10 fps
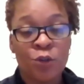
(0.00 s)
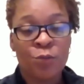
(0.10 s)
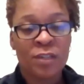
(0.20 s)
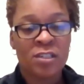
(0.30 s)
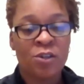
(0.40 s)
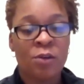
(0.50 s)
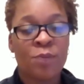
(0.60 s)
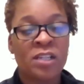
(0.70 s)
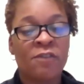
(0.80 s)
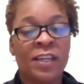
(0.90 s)
uterus during
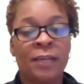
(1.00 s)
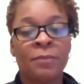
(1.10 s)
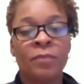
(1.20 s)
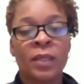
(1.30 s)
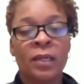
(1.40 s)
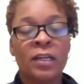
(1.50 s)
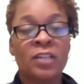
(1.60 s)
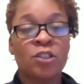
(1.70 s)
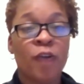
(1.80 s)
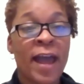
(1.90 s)
breastfeeding
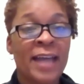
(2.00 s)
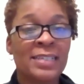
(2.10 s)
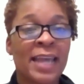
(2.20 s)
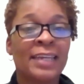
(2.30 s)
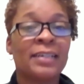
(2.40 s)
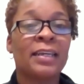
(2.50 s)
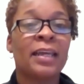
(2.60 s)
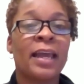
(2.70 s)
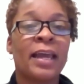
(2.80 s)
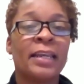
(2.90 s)
contracts and
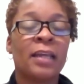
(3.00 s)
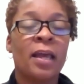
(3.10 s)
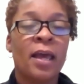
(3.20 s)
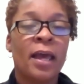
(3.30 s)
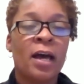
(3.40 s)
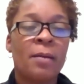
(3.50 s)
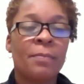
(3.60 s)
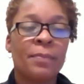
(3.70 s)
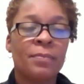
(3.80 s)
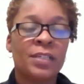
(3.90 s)

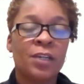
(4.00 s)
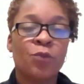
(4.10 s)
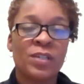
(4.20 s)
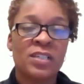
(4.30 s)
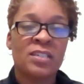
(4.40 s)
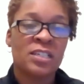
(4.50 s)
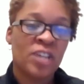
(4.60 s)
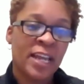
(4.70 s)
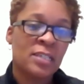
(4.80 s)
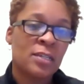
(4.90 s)
decreases the
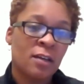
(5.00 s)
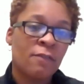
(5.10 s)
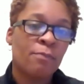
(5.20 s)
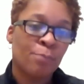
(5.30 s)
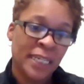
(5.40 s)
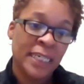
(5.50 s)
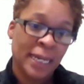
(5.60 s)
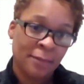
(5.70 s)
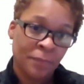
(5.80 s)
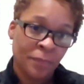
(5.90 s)
chance of bleeding.